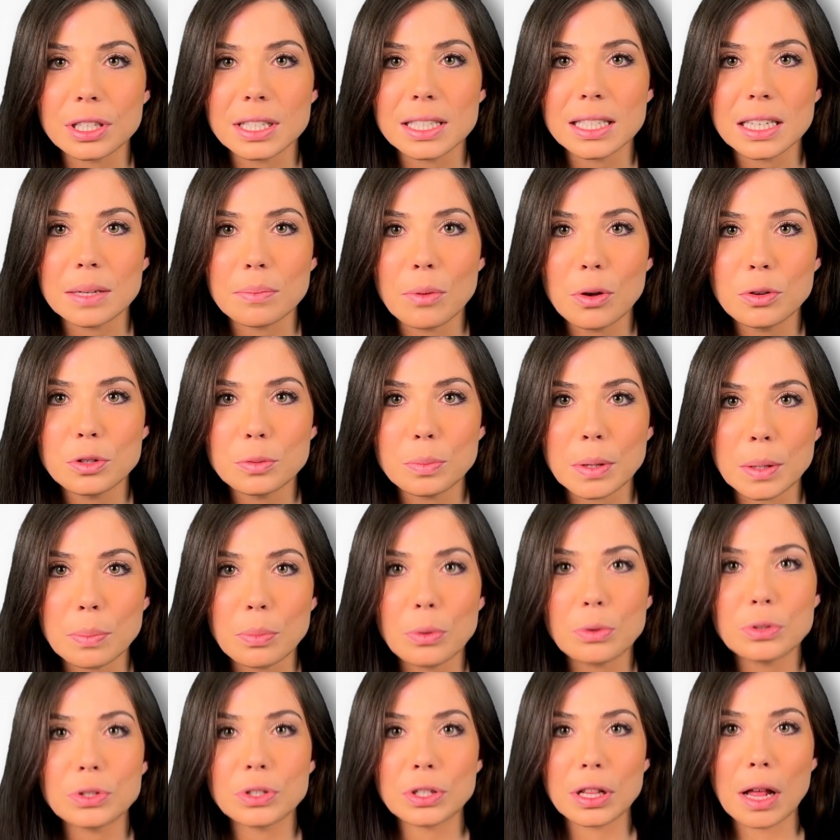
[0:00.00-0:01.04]
see most
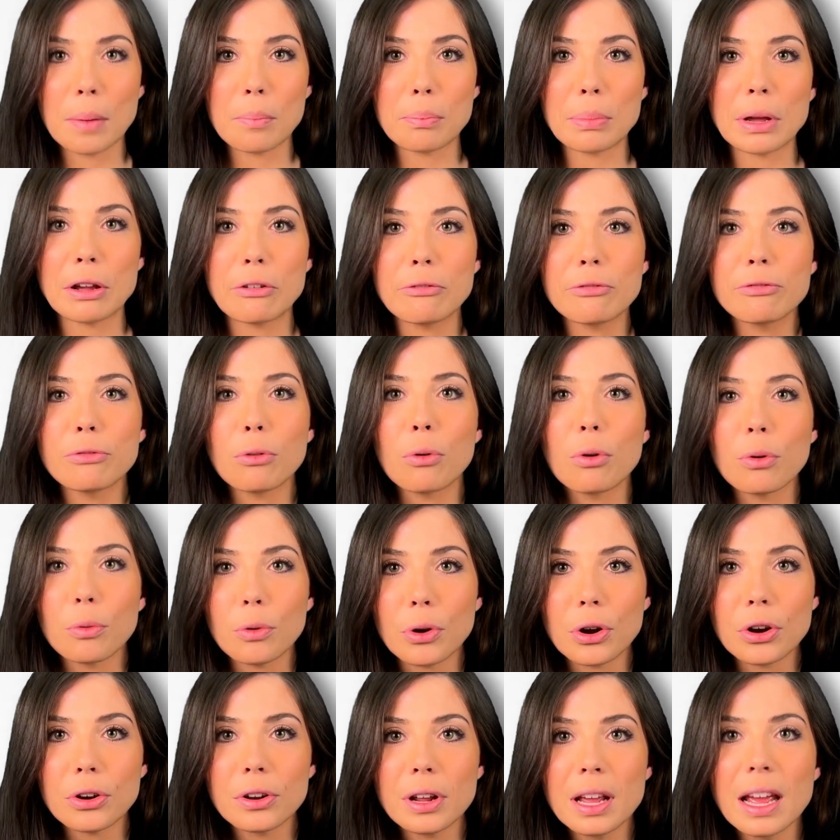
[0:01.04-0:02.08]
people slumping
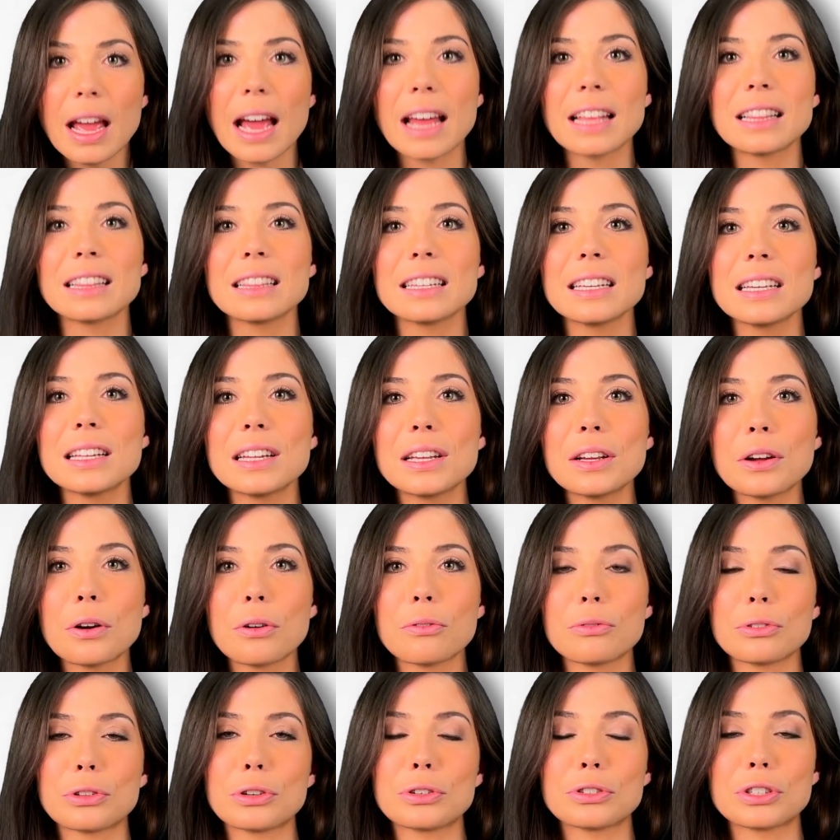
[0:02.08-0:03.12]
forward and leaning
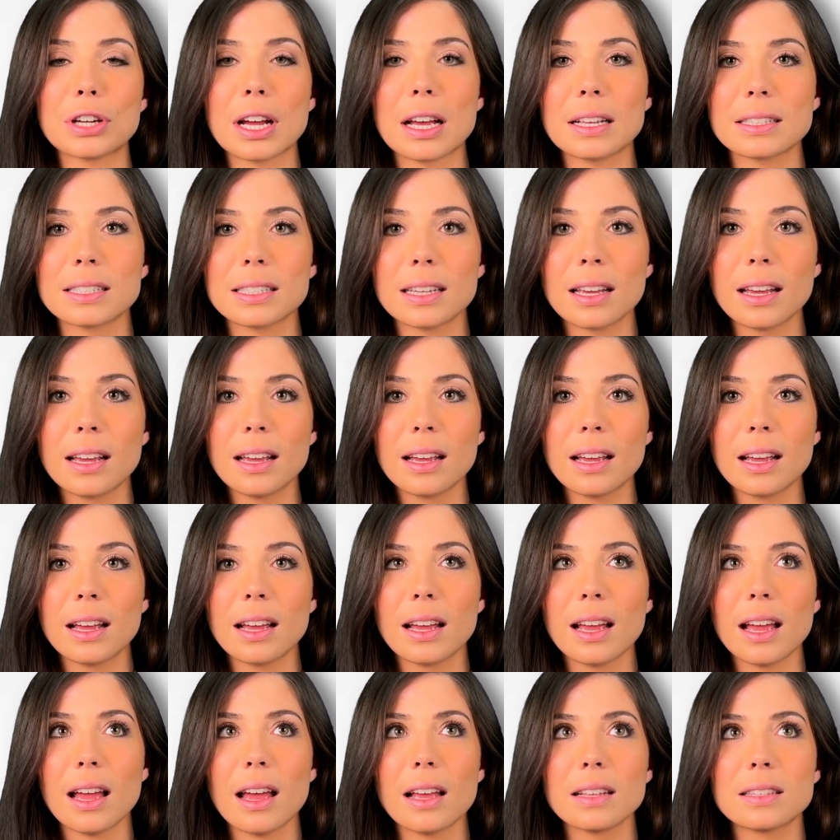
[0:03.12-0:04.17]
over their desk.
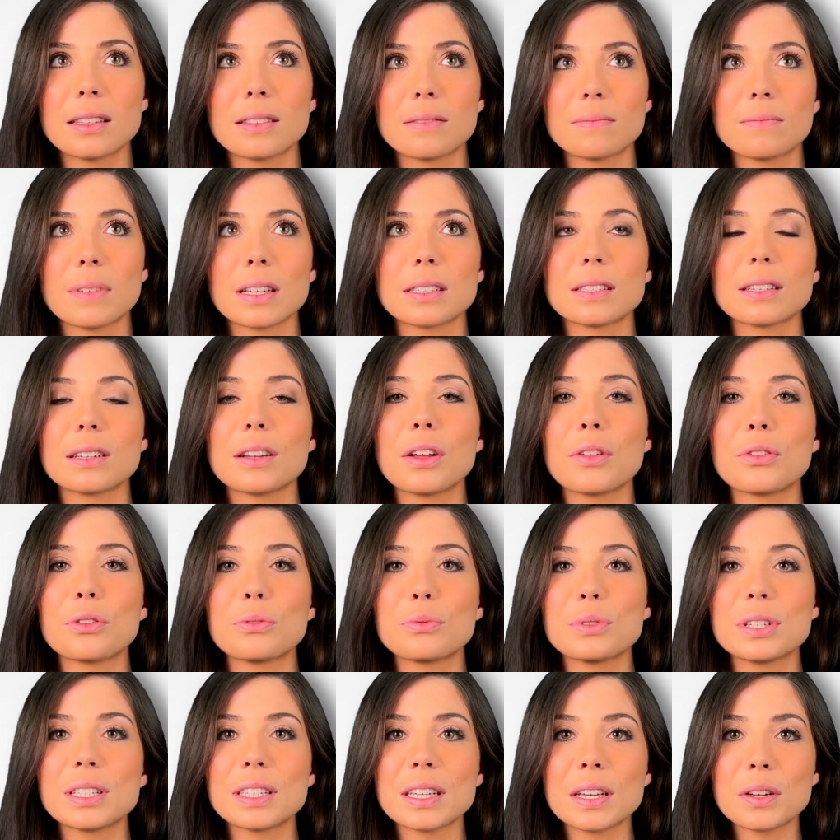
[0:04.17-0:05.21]
That's another
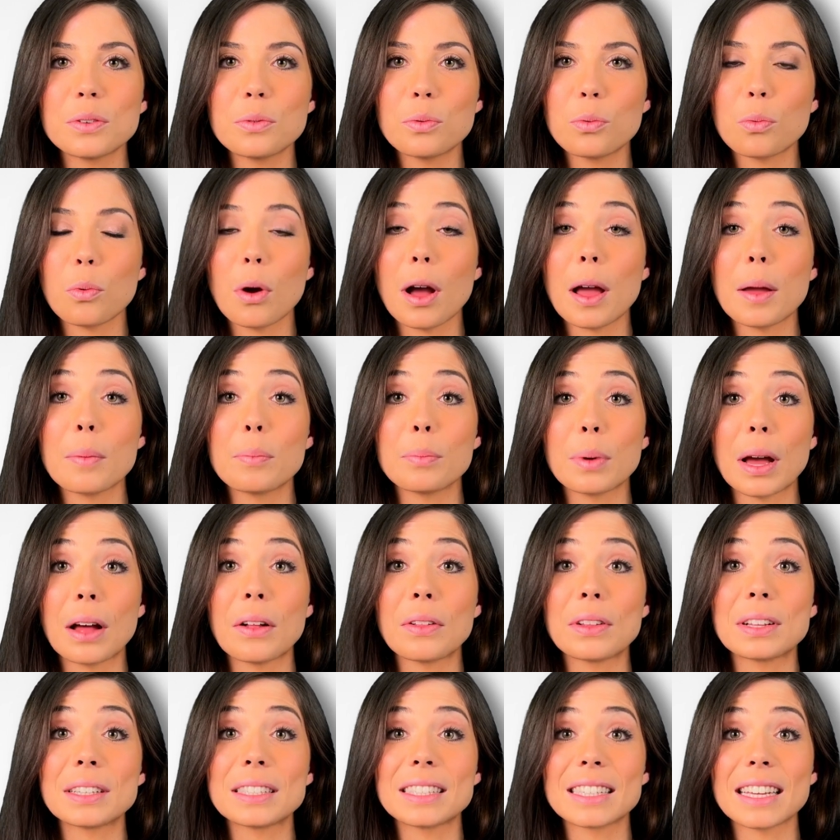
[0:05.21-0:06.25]
reason why
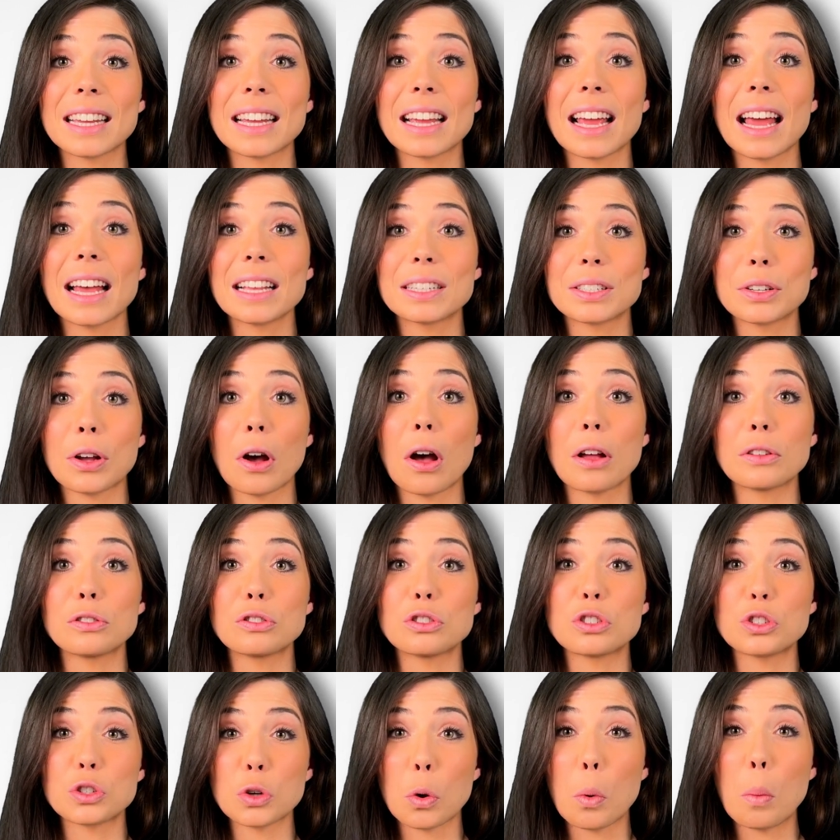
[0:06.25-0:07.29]
balancing has
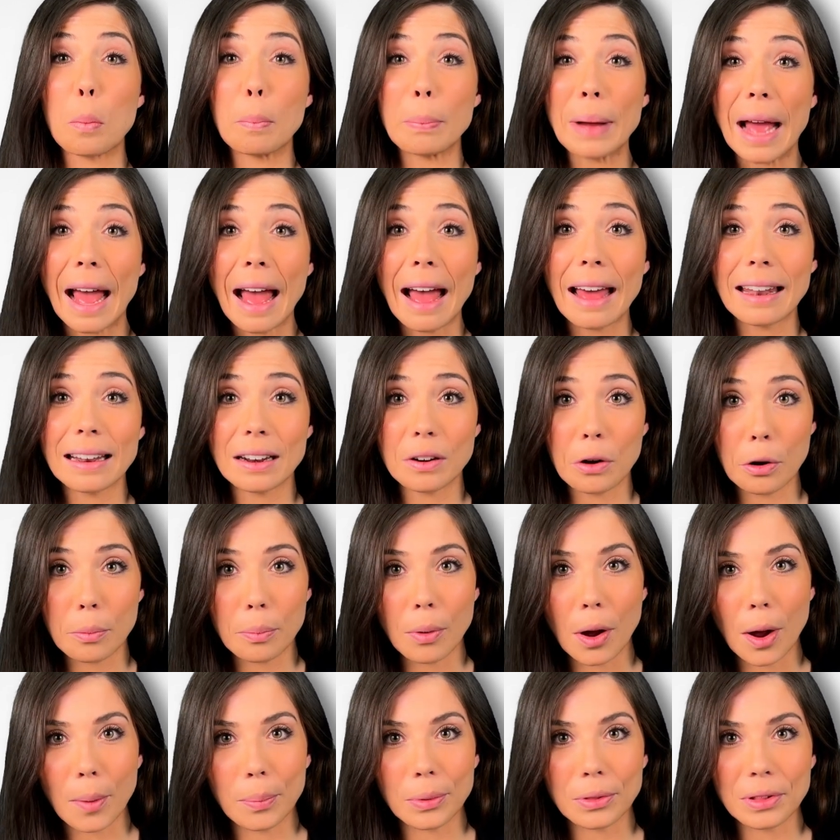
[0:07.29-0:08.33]
gotten so bad in our
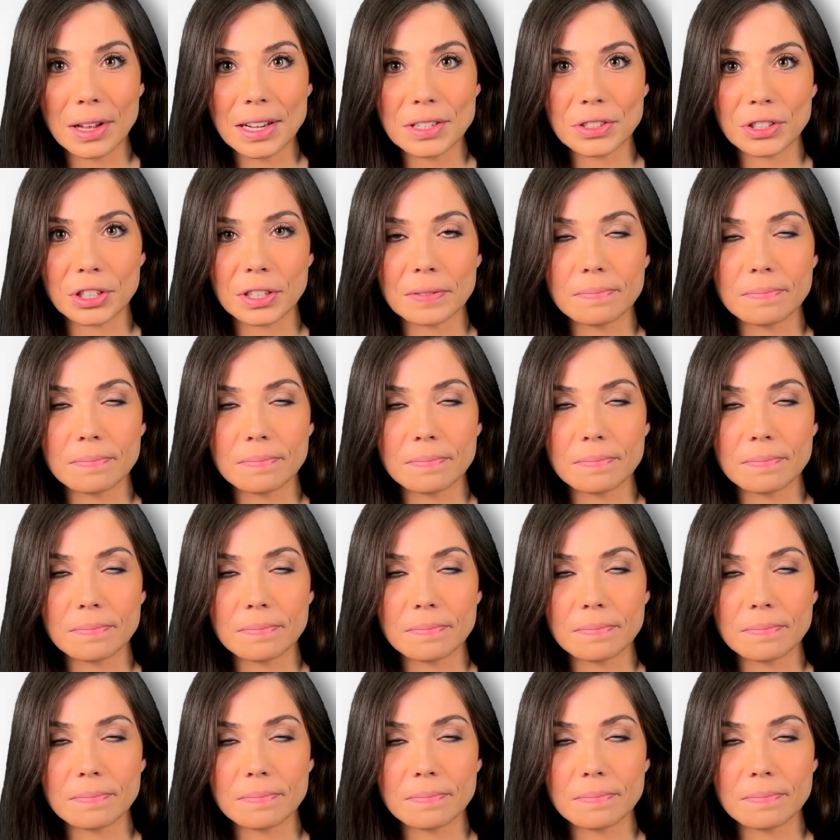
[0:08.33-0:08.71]
population,